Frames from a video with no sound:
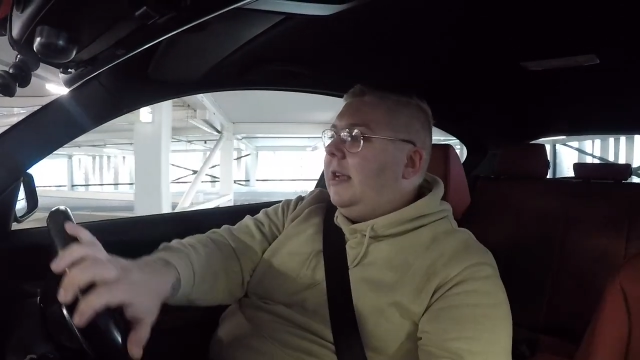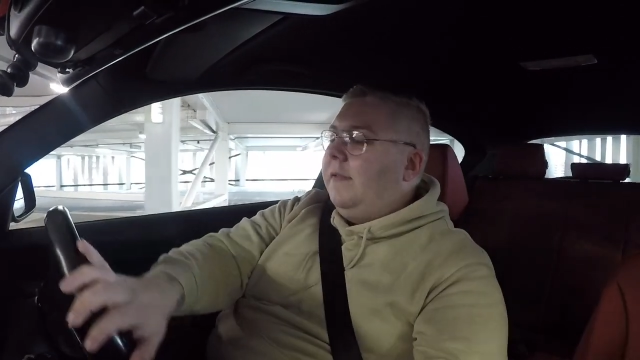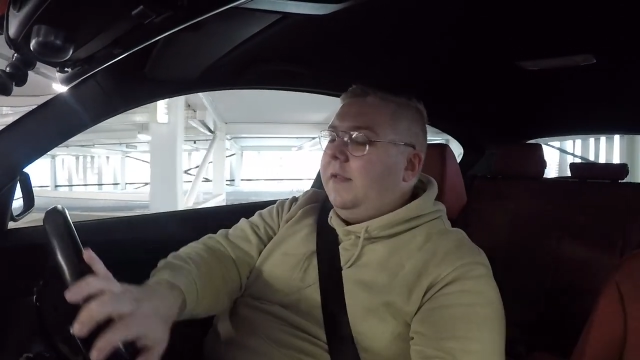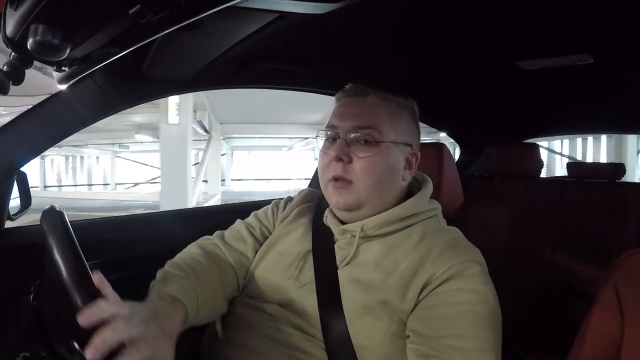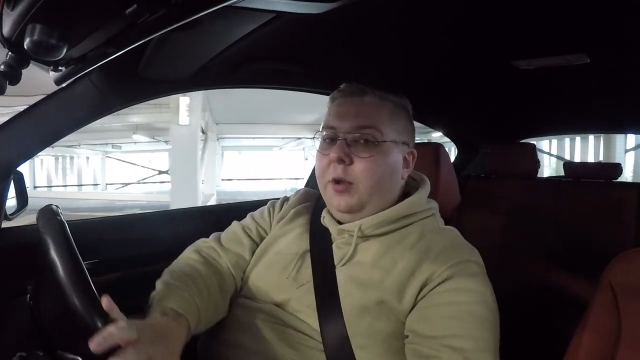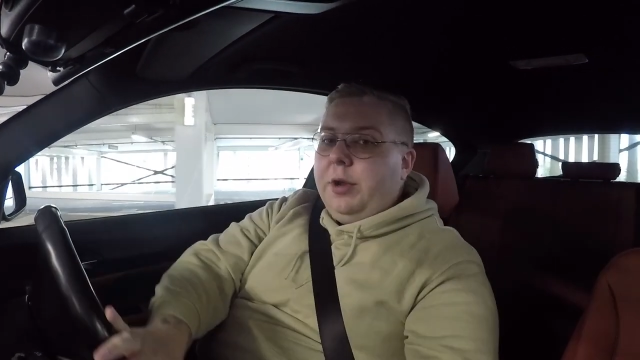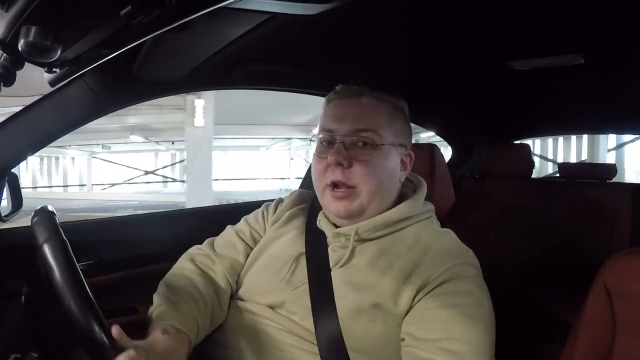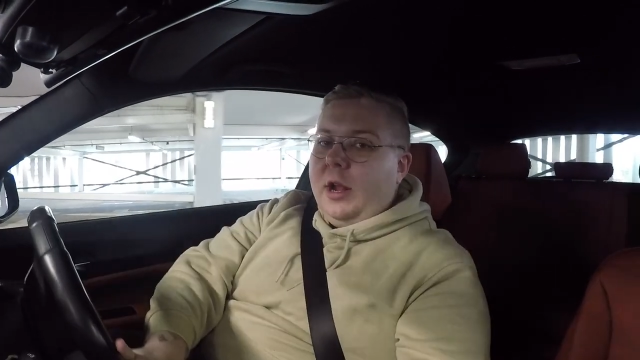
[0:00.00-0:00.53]
after
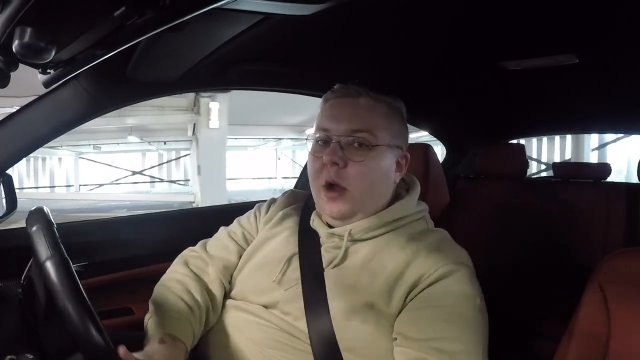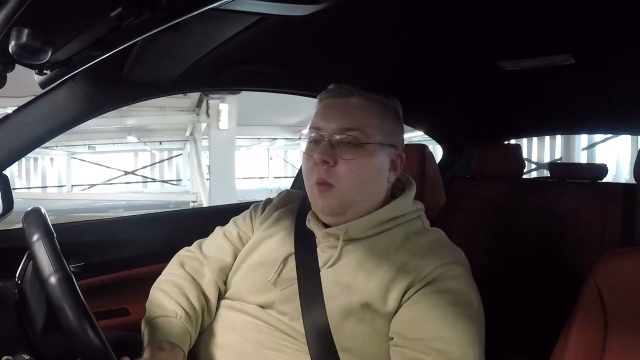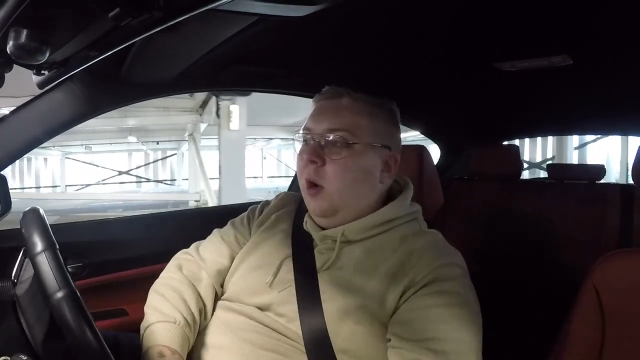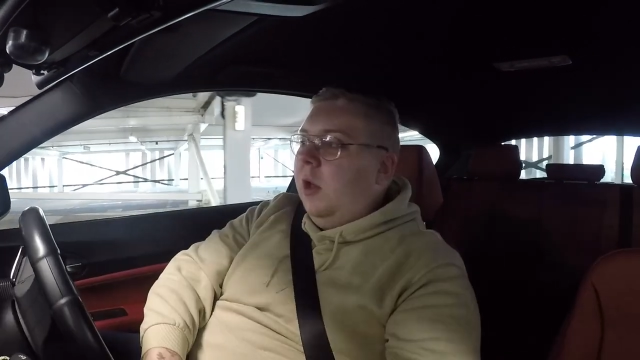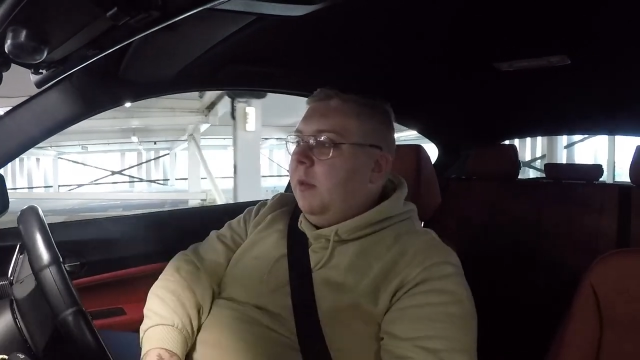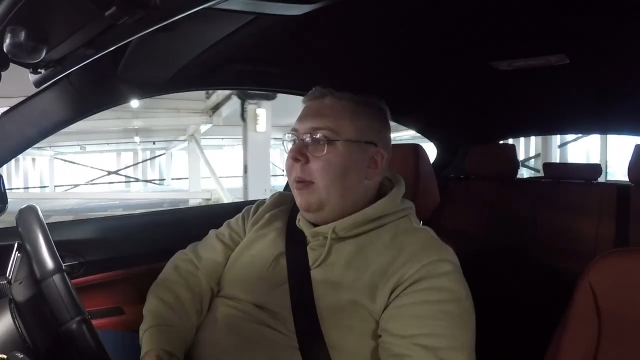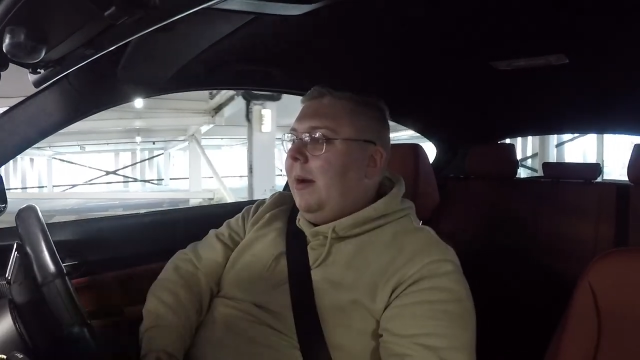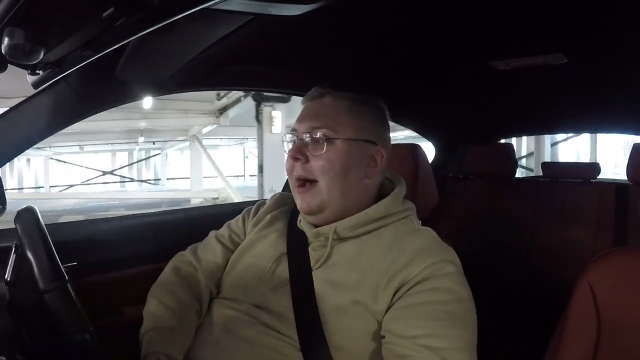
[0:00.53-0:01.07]
looking at
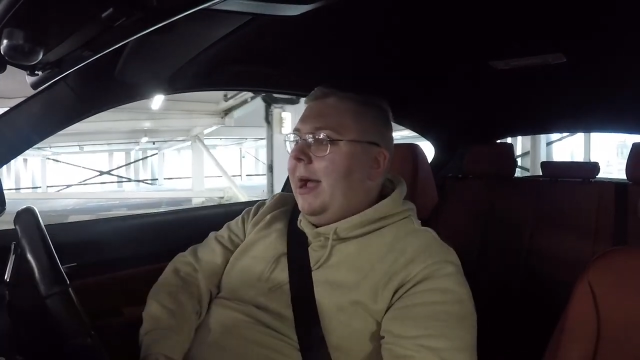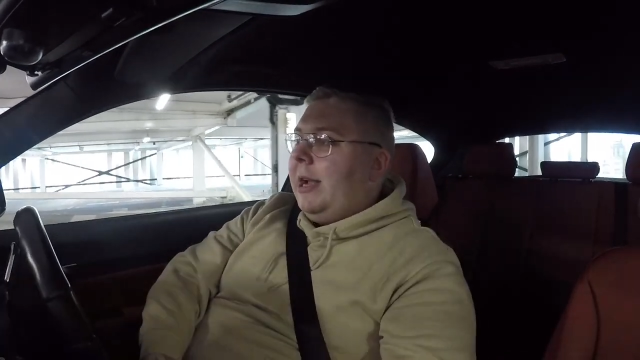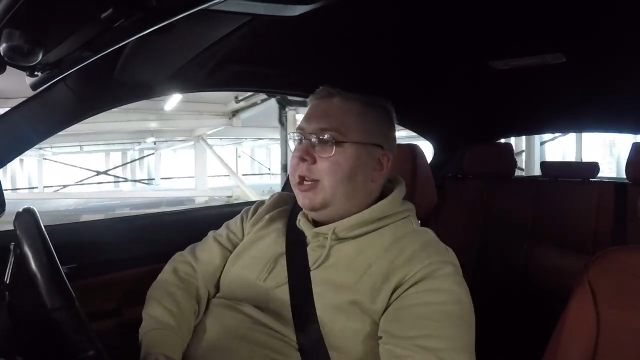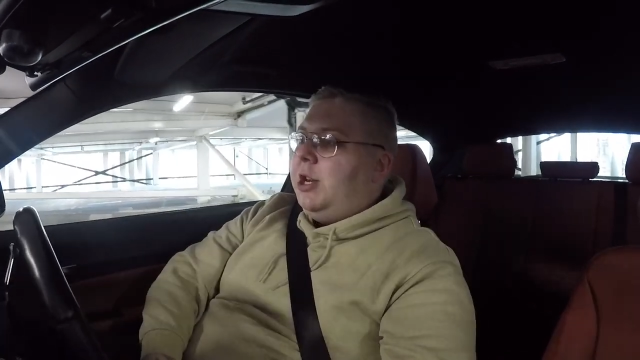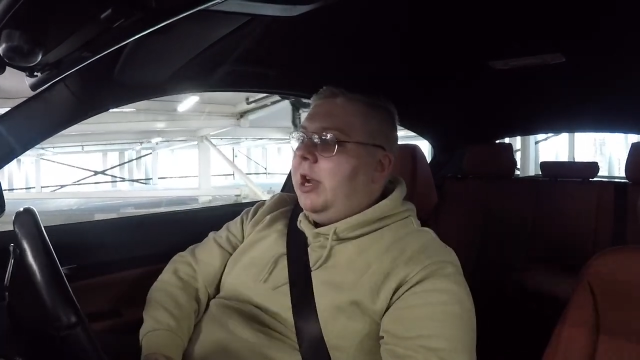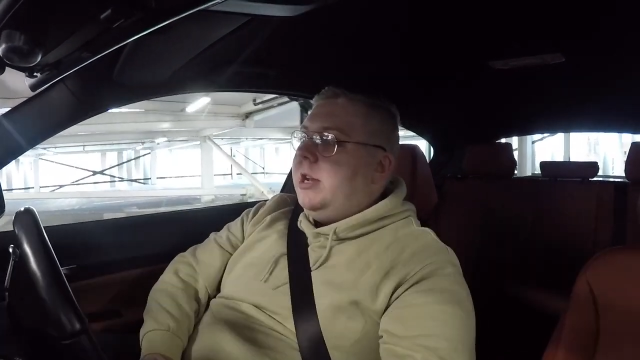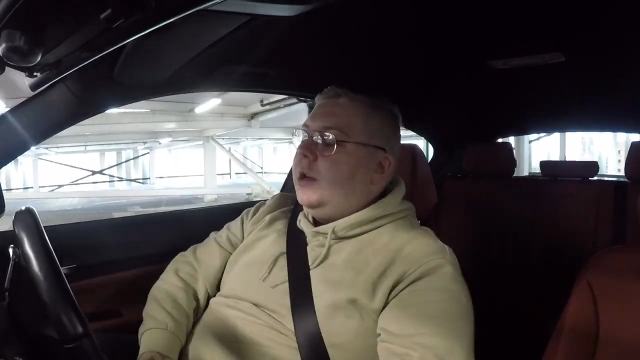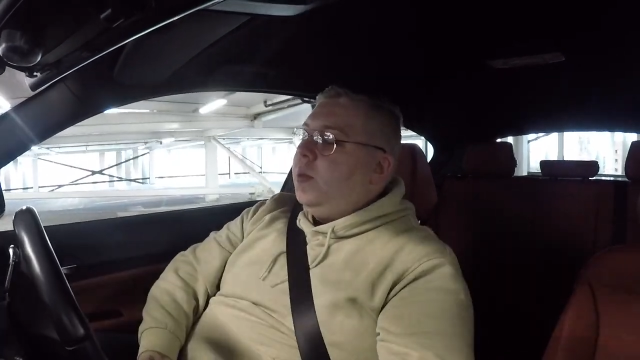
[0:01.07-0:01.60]
what the part
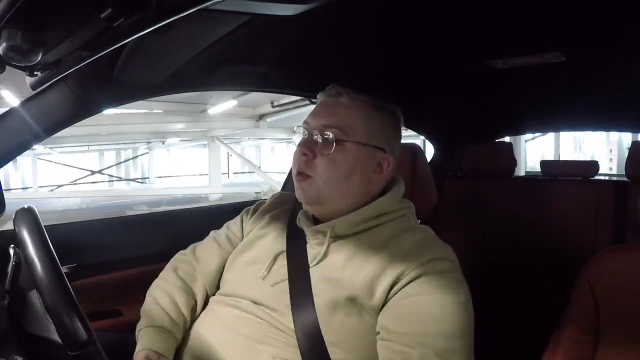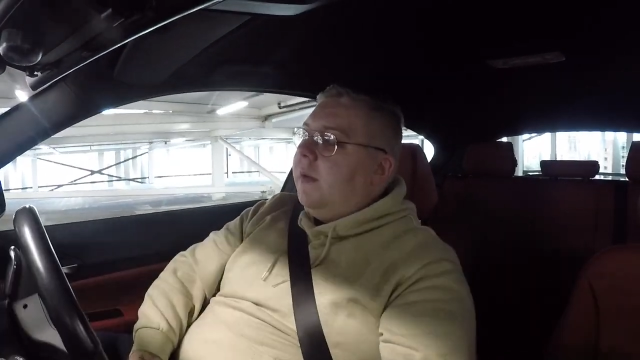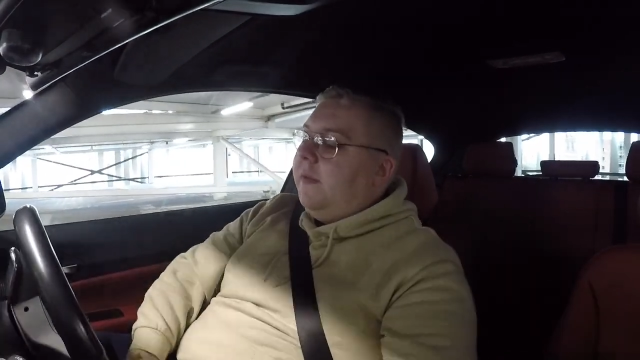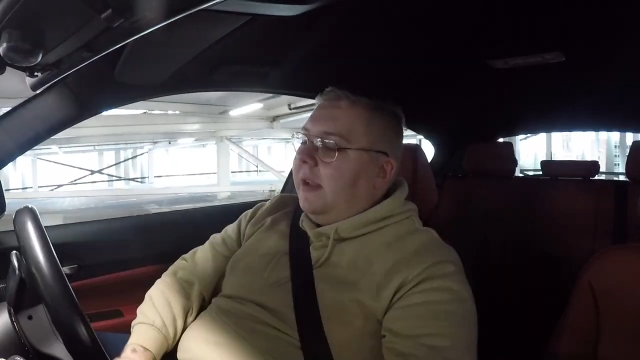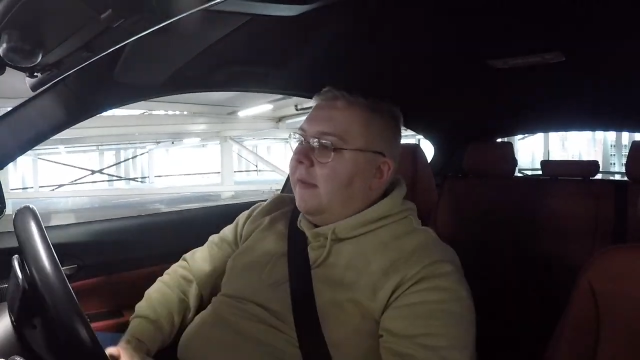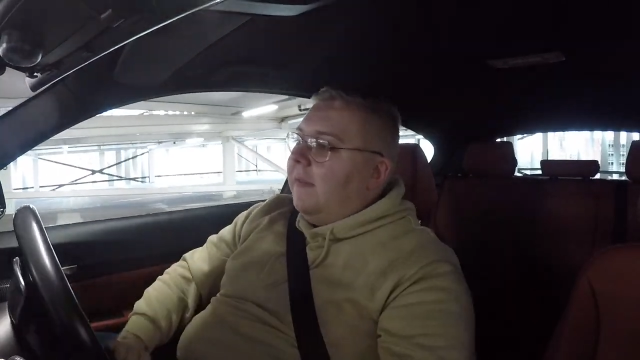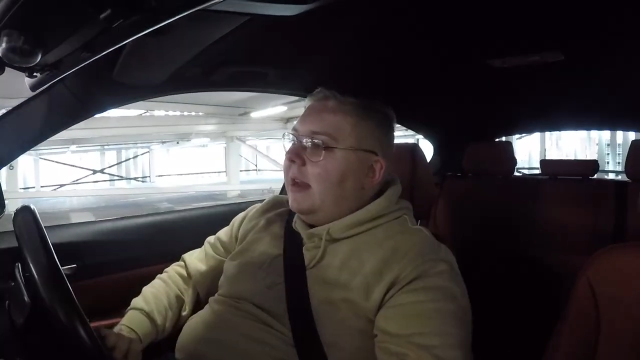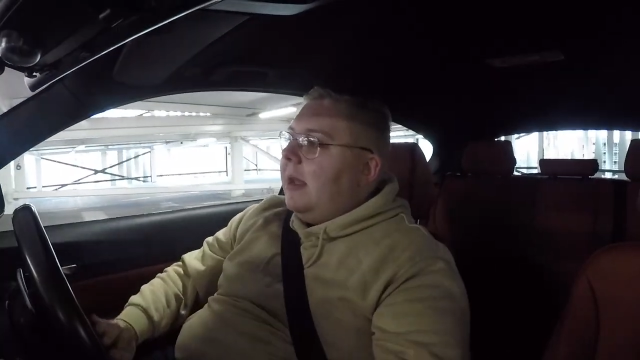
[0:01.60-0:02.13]
exchanges would have
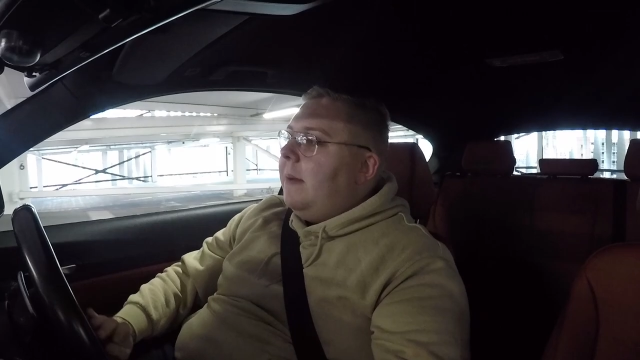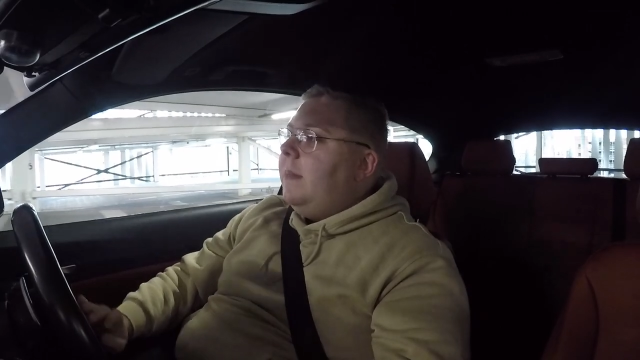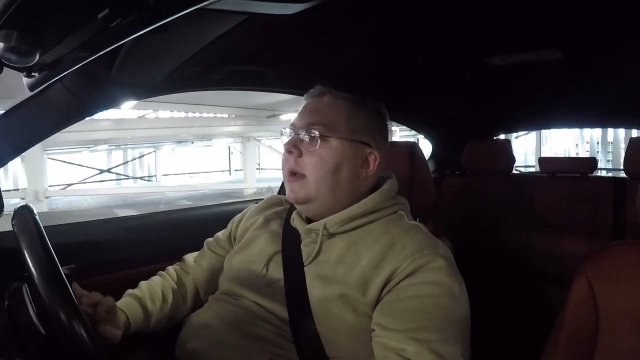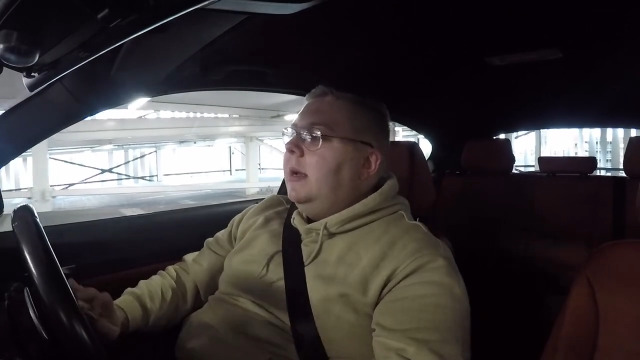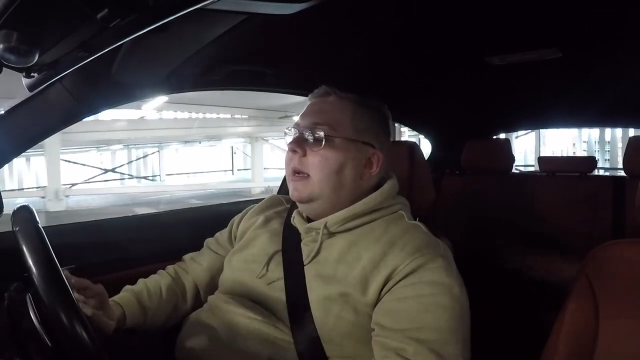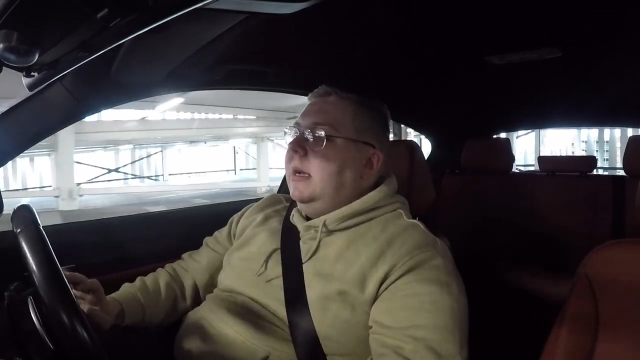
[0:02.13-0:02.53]
given him,